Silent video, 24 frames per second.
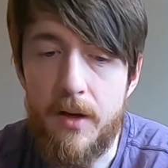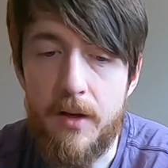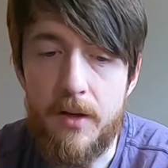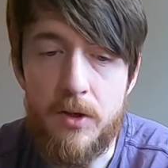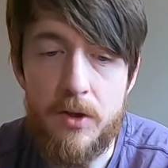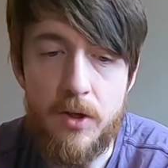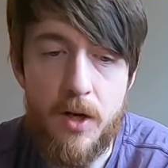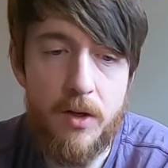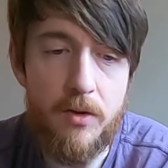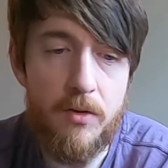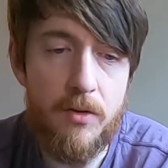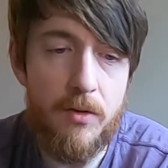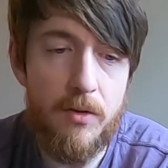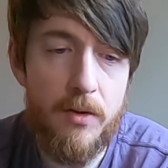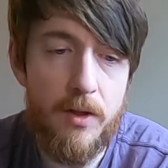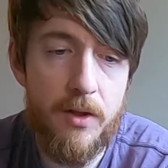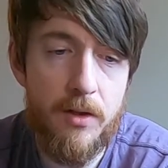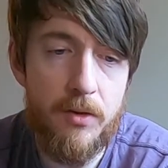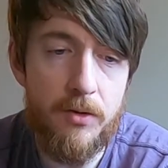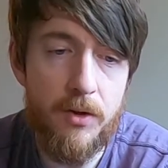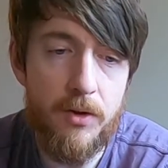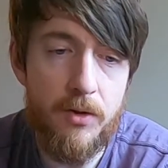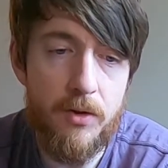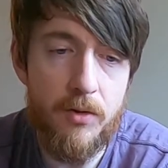gentle
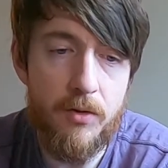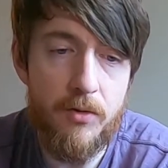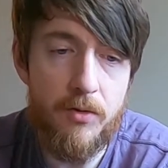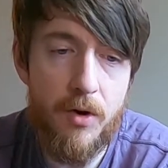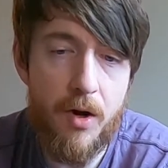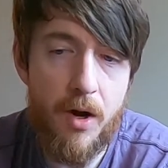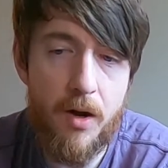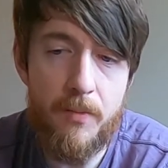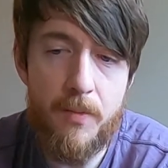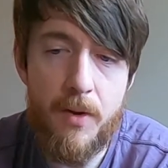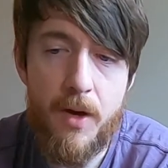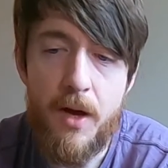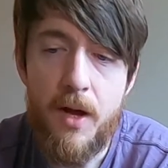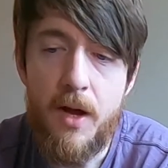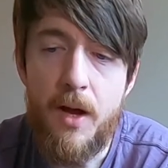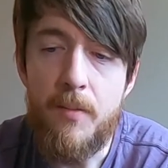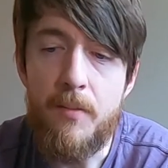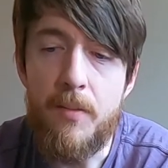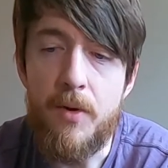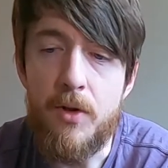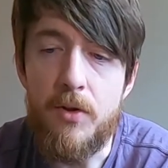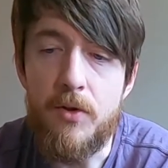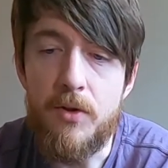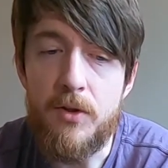heel to toe drop,
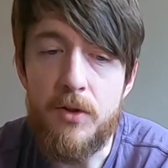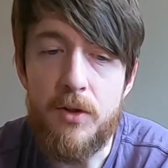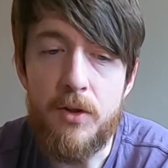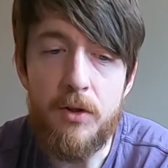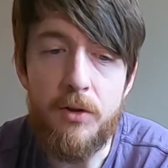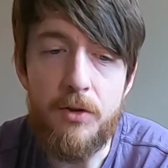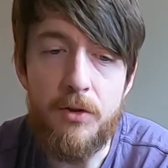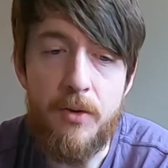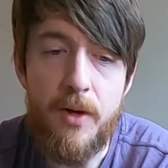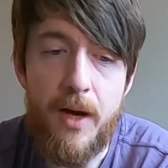but you still do